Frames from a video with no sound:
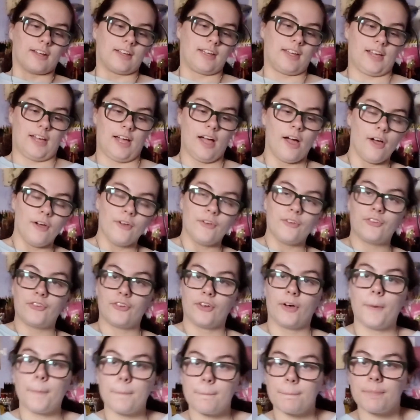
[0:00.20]
Okay,
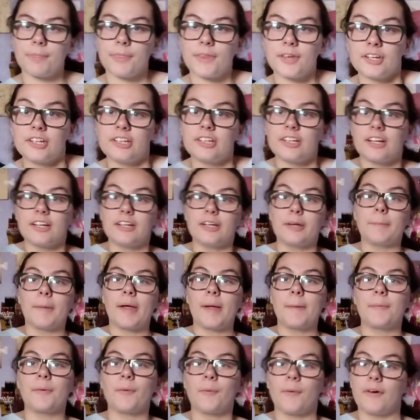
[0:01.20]
so you
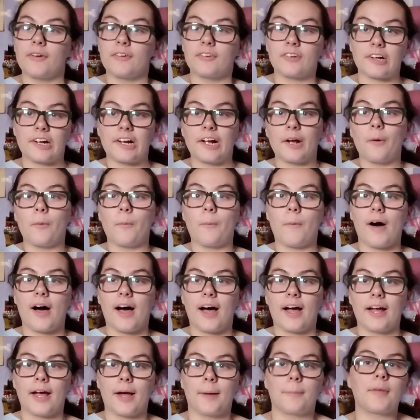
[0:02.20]
may be wondering
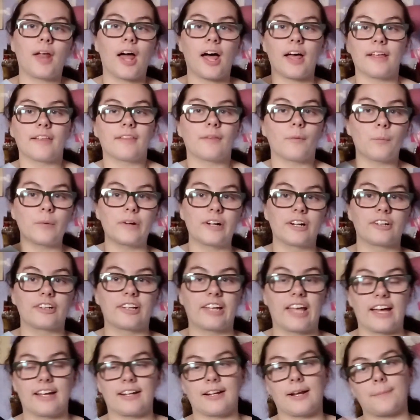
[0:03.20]
why I'm not in the weird
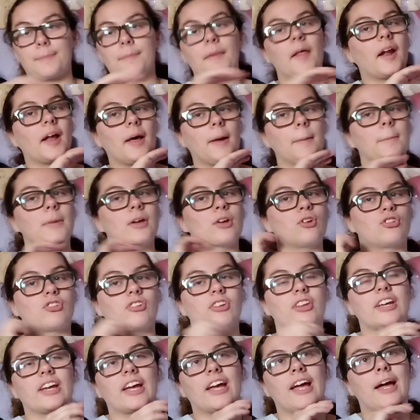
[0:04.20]
getup that I'm
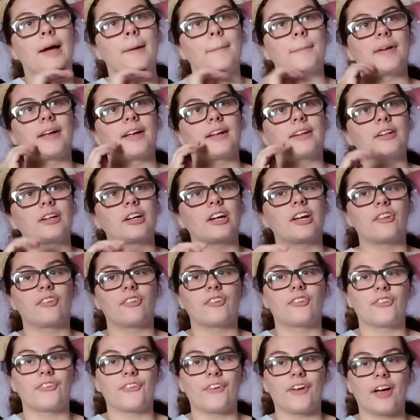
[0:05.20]
usually am in.
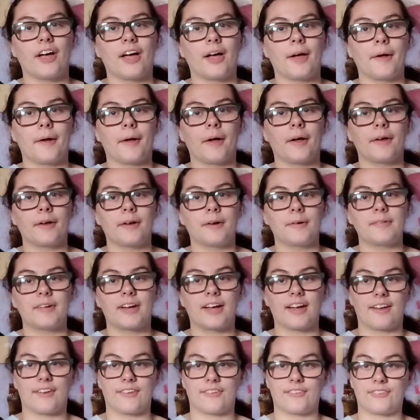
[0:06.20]
It's
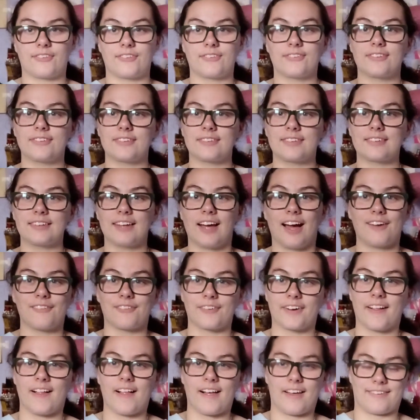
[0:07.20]
because I
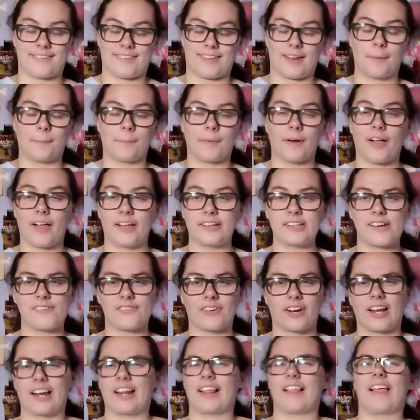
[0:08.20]
realized that I'm probably
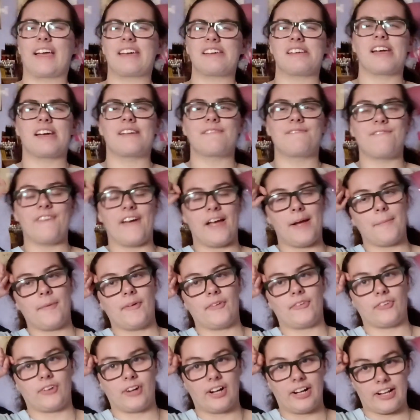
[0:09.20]
never gonna like get
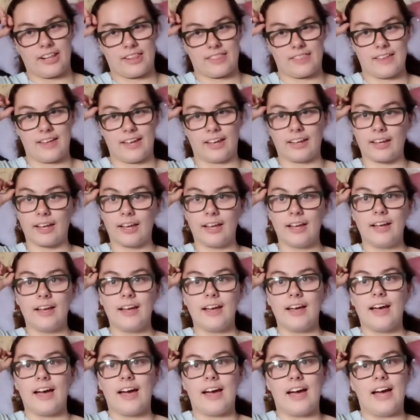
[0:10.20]
famous or anything,
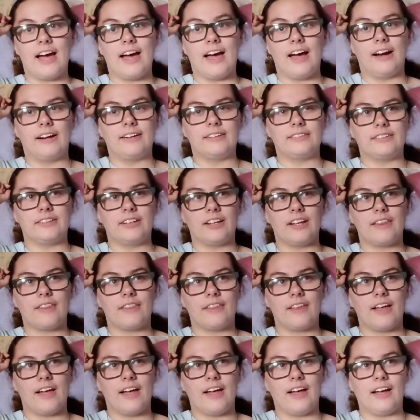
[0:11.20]
and
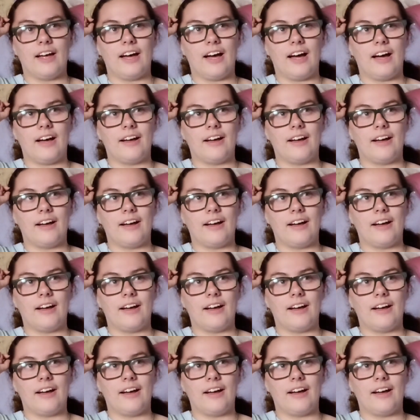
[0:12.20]
that